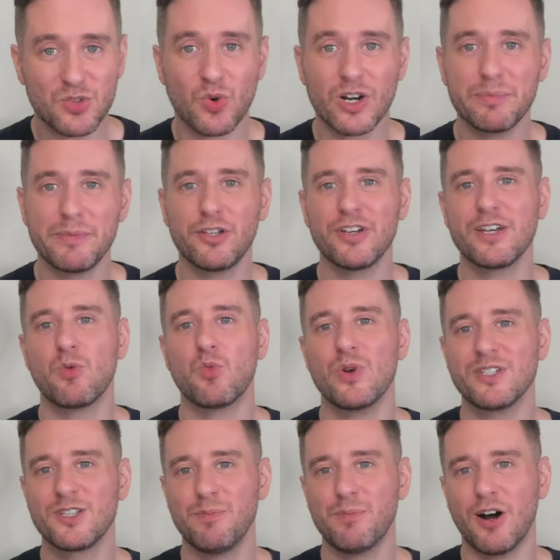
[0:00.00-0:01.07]
We're going to be looking at
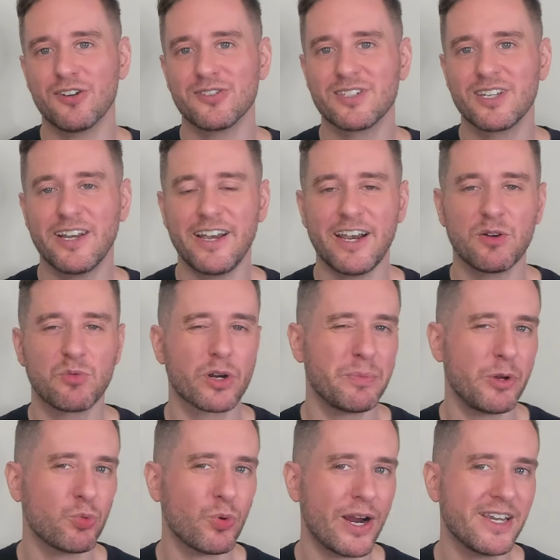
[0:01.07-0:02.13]
whiskey bottles today, and we're going to
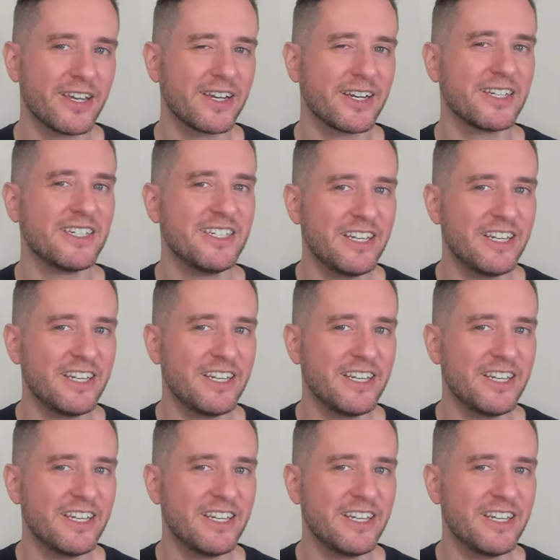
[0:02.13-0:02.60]
be ranking